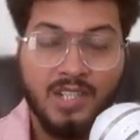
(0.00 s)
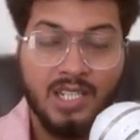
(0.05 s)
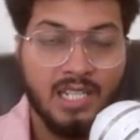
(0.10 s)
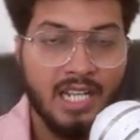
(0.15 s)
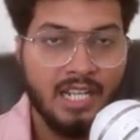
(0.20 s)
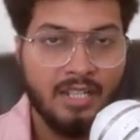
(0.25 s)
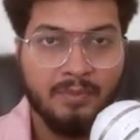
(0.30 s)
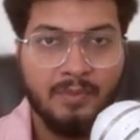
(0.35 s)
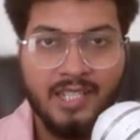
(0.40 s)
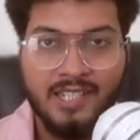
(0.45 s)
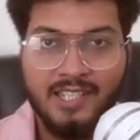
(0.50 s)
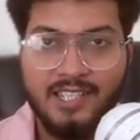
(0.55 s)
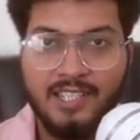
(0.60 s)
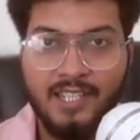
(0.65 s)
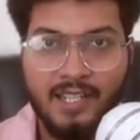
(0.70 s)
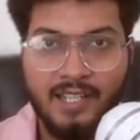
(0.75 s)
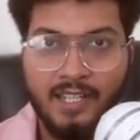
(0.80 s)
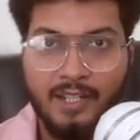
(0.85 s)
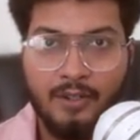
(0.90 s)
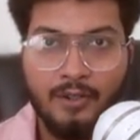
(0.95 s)
like mid
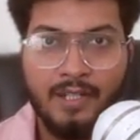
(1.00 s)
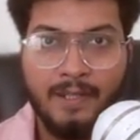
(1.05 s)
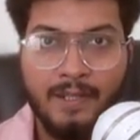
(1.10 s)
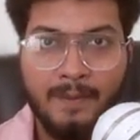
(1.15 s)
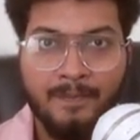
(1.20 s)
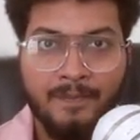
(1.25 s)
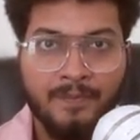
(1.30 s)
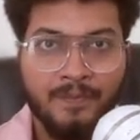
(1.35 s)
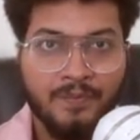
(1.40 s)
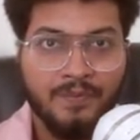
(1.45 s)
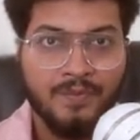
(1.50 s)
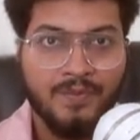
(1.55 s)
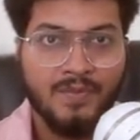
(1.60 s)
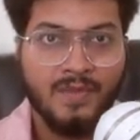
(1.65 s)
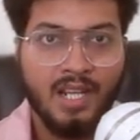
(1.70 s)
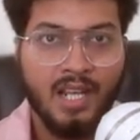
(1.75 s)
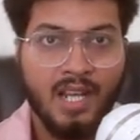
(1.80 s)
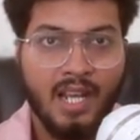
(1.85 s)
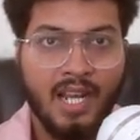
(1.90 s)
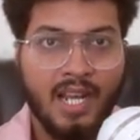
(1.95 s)
journey okay
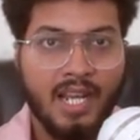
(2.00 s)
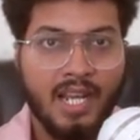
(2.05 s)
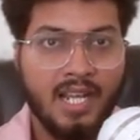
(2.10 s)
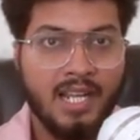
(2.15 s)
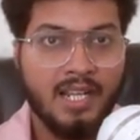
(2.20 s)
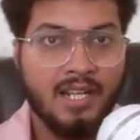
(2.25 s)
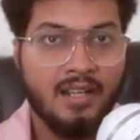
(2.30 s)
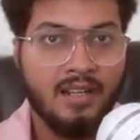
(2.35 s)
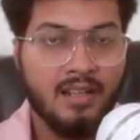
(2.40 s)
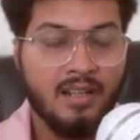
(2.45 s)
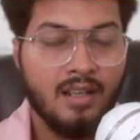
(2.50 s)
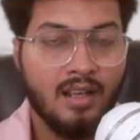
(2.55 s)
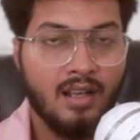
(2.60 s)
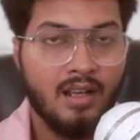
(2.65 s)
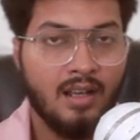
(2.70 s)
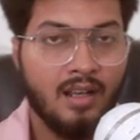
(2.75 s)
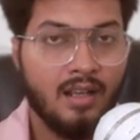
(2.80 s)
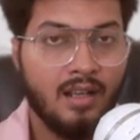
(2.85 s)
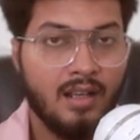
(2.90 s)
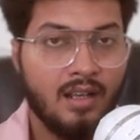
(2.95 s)
and
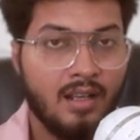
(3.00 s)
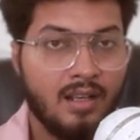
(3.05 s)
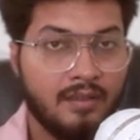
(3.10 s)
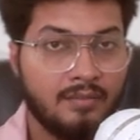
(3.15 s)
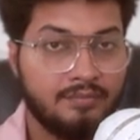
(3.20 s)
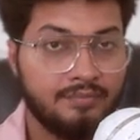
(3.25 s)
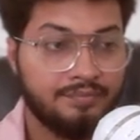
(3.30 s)
uh,